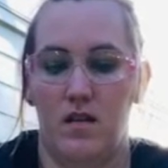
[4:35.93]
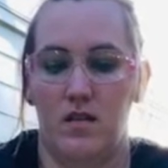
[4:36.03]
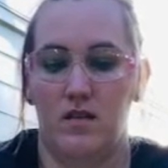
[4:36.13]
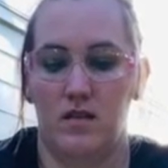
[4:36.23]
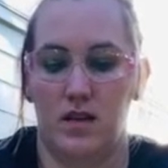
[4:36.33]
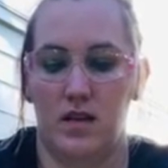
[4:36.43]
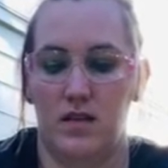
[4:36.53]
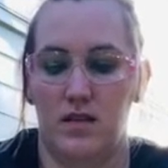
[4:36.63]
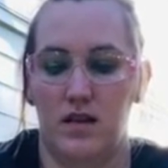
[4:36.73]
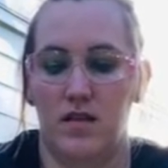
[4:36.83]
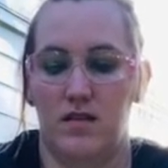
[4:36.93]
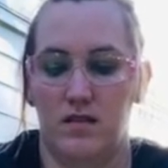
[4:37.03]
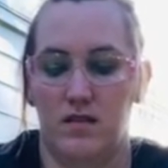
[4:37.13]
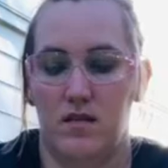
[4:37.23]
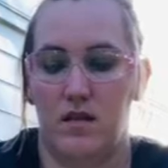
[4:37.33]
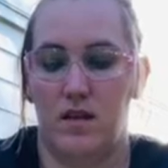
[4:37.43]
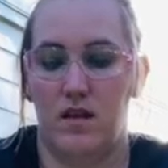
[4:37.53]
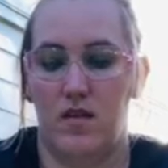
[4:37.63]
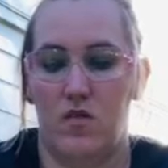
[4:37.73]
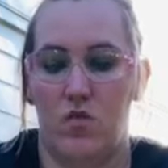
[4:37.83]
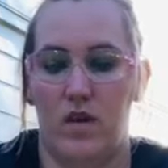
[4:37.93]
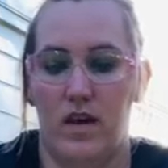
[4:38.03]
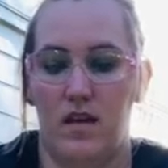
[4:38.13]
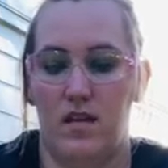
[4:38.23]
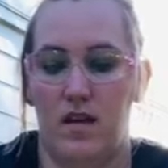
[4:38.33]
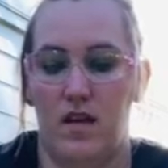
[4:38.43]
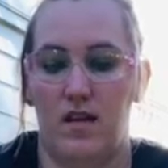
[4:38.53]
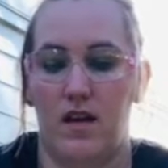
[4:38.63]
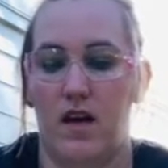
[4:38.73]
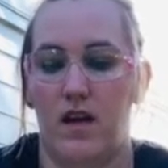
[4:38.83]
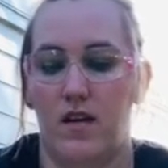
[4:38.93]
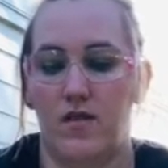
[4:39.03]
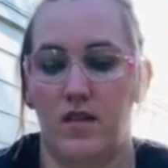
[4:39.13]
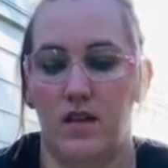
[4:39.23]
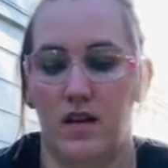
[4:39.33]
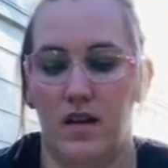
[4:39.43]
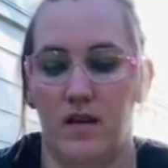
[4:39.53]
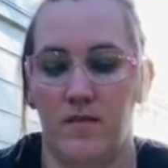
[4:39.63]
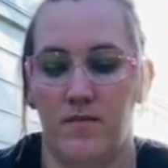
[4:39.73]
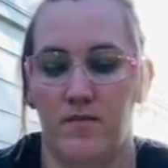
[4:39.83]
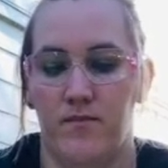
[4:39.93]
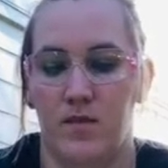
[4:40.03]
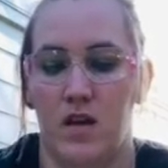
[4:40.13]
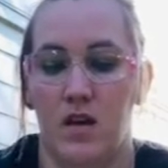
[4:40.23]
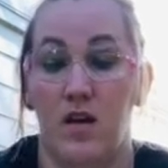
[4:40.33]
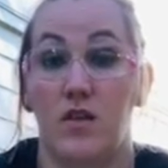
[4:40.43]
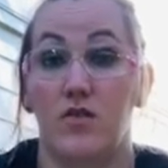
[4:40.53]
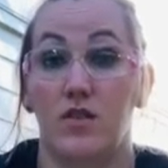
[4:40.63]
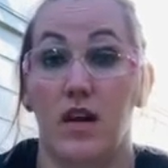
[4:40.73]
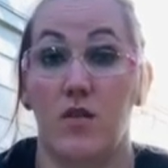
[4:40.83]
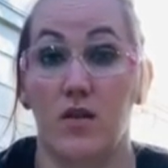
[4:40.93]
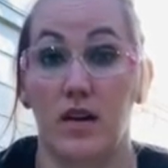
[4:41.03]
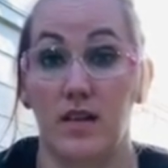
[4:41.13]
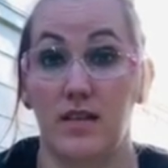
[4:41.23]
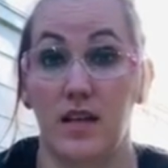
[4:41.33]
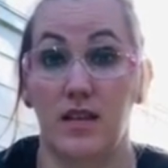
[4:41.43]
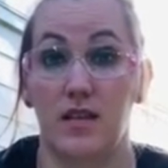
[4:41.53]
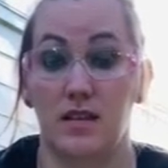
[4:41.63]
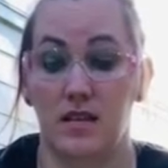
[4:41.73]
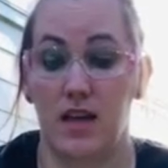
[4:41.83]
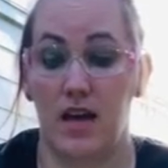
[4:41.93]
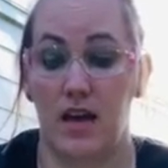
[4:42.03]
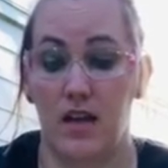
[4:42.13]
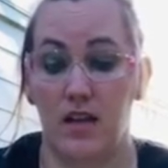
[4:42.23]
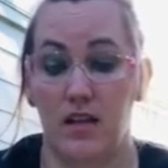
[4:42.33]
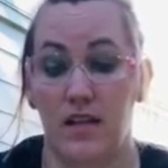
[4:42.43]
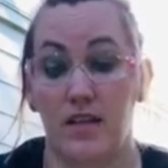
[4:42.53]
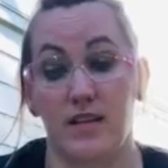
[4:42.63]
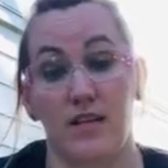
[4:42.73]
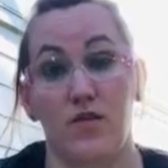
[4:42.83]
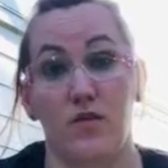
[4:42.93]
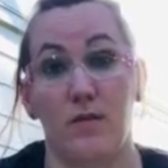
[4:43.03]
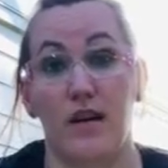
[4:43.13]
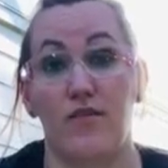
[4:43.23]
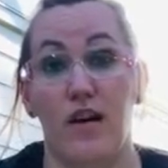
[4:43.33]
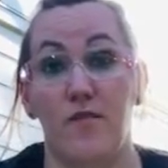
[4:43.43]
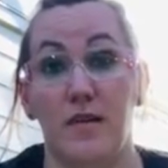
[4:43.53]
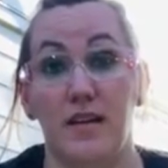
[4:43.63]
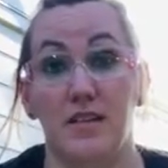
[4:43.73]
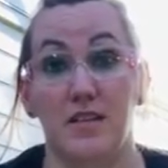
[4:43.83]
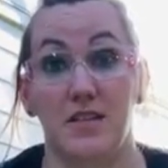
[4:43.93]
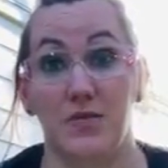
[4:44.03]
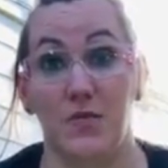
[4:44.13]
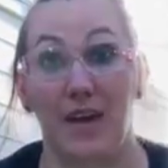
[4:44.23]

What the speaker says: Looks like it's nice and wet, that I got everything. So now we're going to set this aside, let it sit for about 5 minutes and see what we